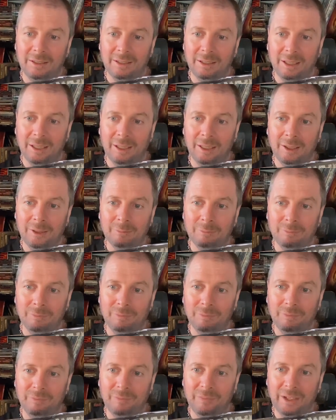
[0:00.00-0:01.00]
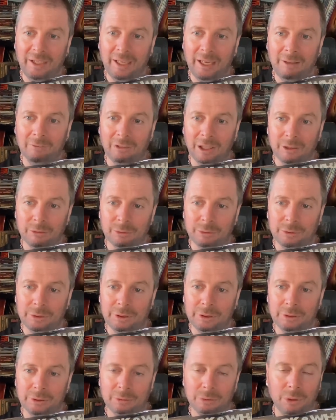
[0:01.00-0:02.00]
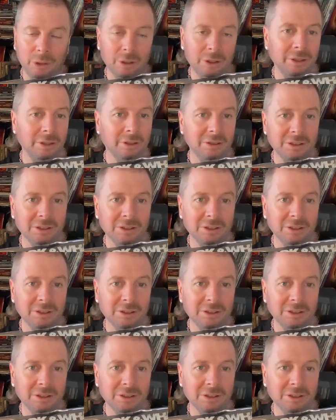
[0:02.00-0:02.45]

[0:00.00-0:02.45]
um, they have like real rock and